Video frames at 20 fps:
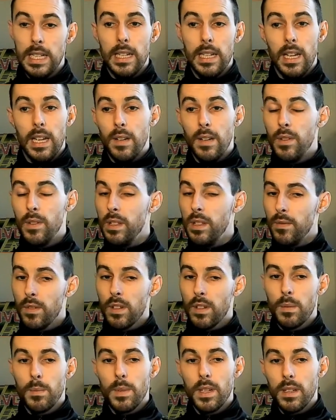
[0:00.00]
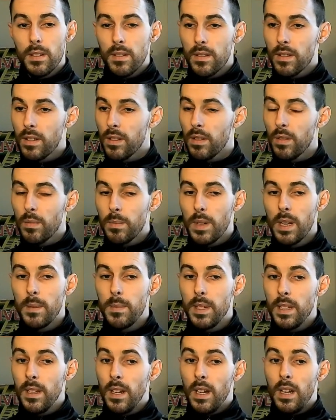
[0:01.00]
if he even commit to
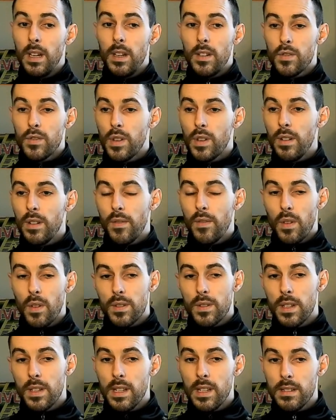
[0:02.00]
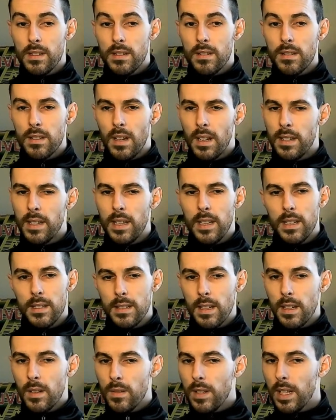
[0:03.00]
maybe 3-4 seasons, I think he's
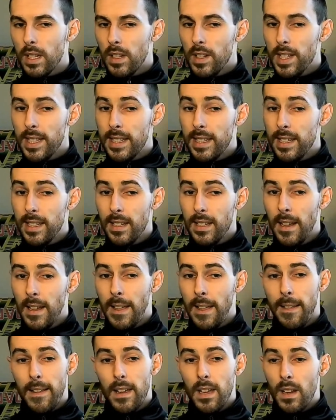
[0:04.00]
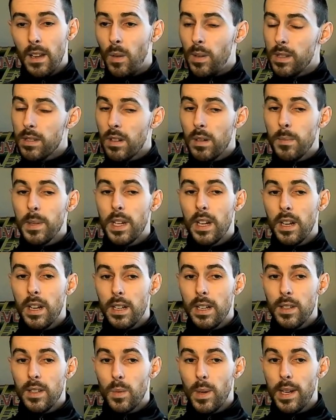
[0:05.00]
still only 19. You know, he's going to be
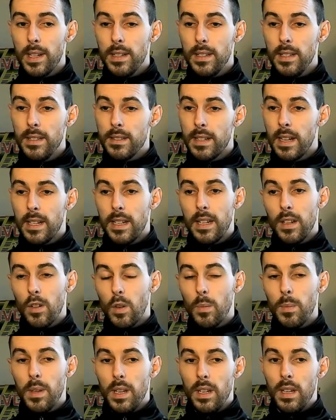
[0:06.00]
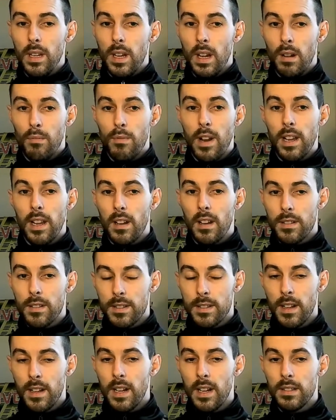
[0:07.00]
early 20s, and he could be a regular
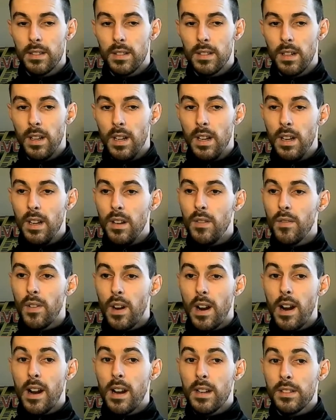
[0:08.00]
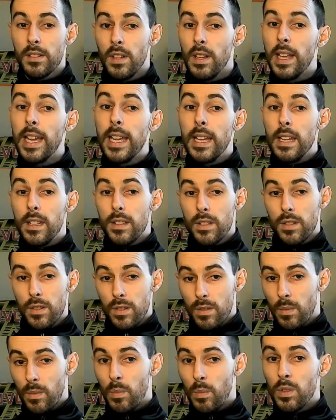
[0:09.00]
starter for Arsenal
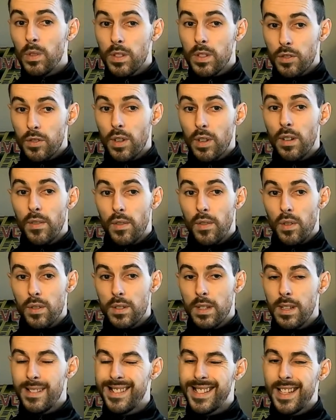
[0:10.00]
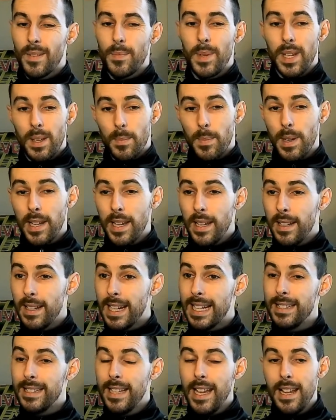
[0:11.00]
once his 3 or 4 seasons have been completed.
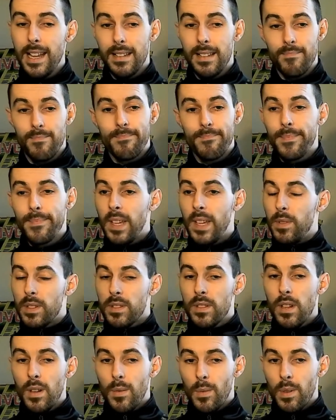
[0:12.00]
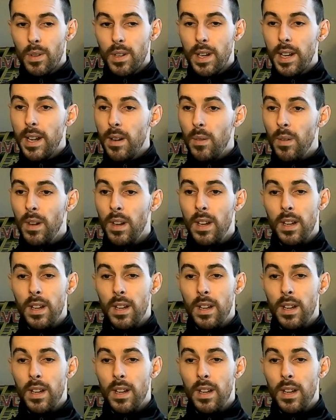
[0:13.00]
And then if it's not working out,